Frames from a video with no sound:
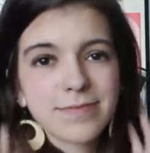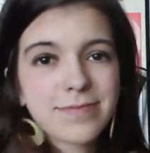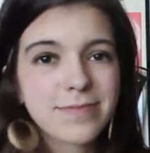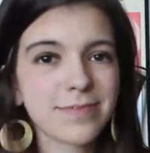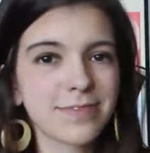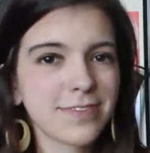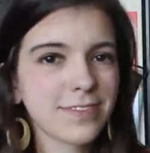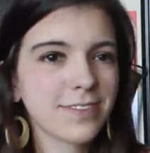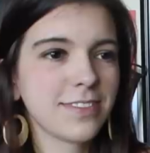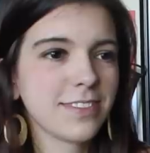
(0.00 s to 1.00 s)

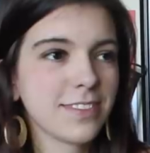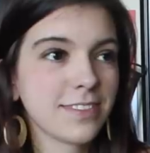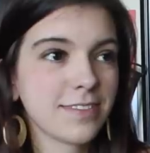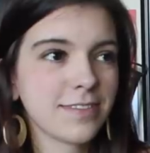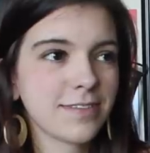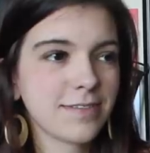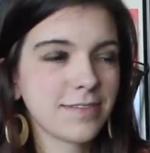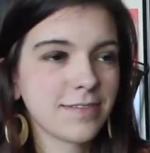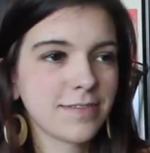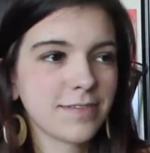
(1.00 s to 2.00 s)

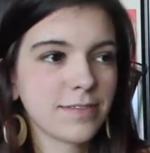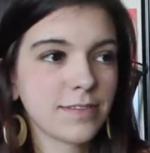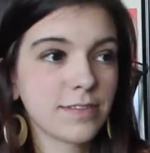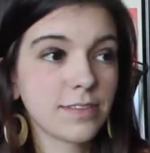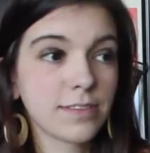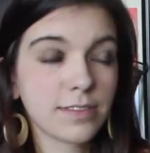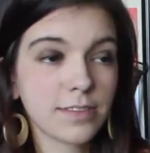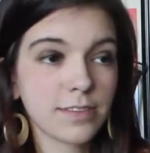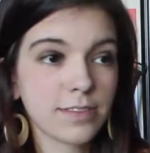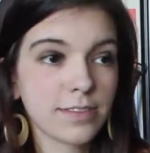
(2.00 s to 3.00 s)

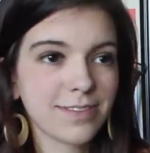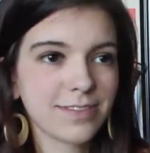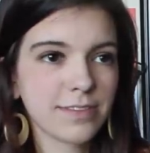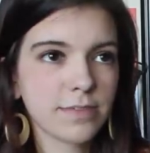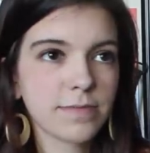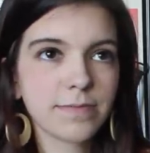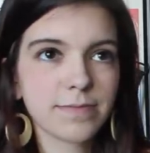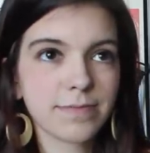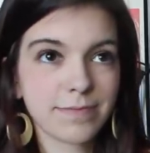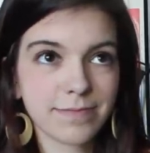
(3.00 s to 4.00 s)

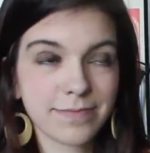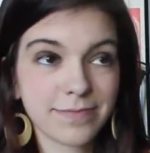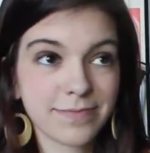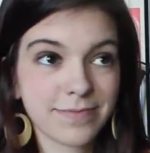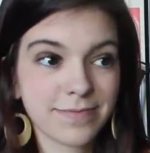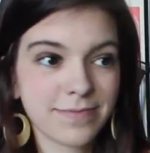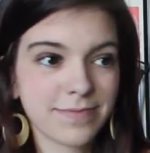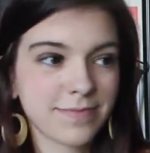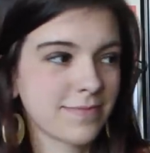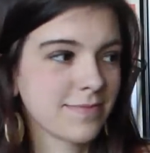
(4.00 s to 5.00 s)

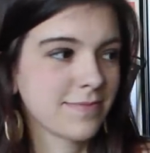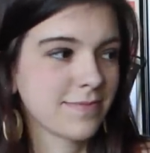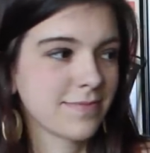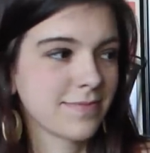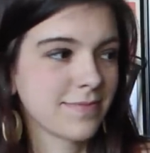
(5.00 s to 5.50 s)
(not speaking)